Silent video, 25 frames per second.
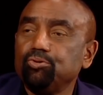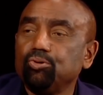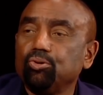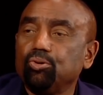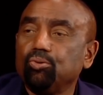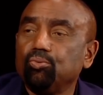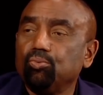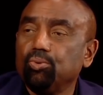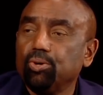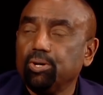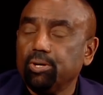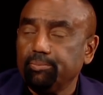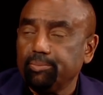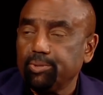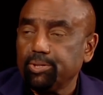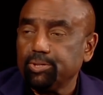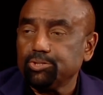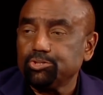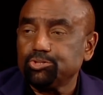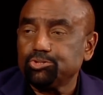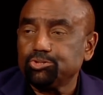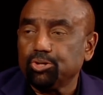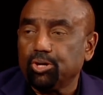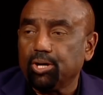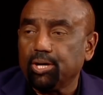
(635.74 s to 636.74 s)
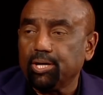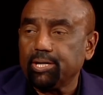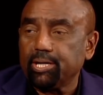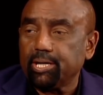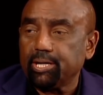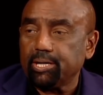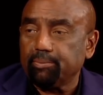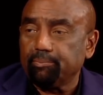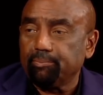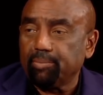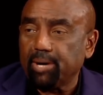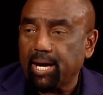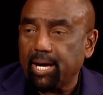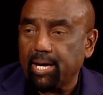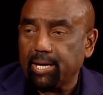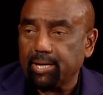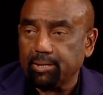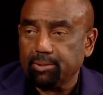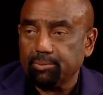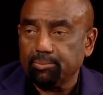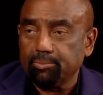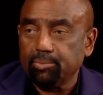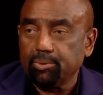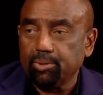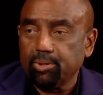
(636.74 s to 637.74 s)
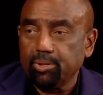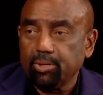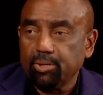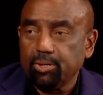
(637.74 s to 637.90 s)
you're a woman, start at the bottom.